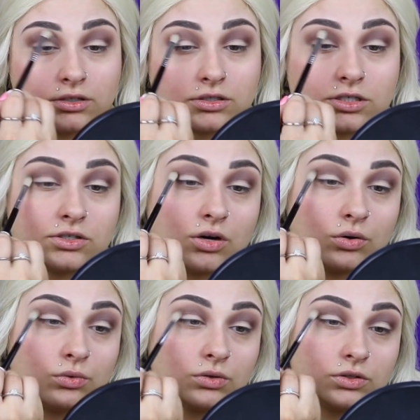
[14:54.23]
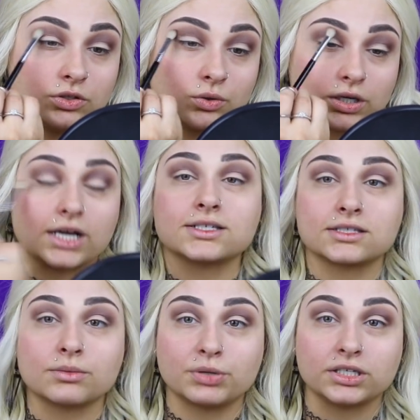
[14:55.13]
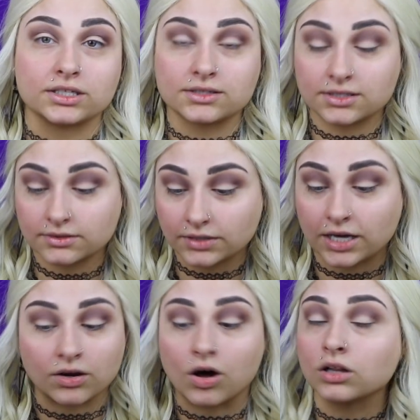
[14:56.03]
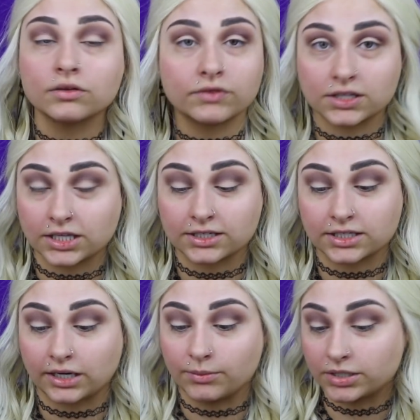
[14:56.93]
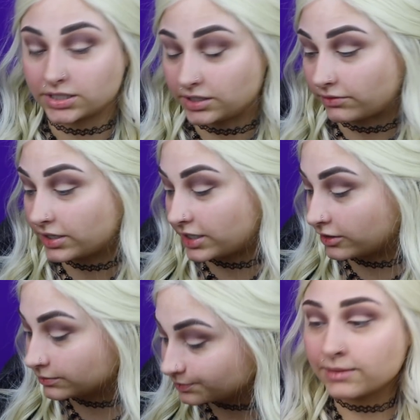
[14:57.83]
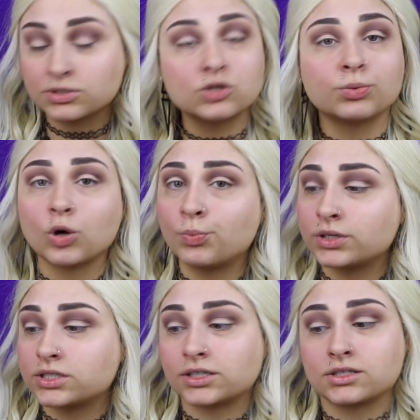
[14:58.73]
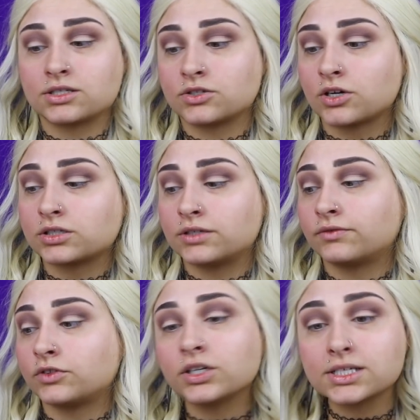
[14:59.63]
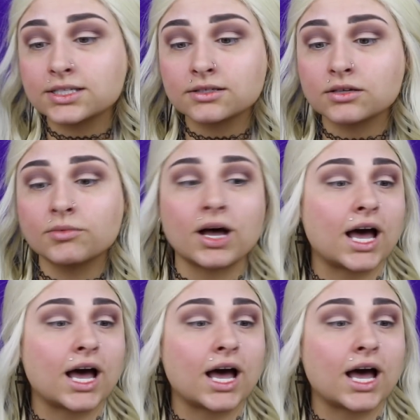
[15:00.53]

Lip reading: to know your guys' opinions on all of the things that I'm mentioning right now. I'm super open to constructive criticism.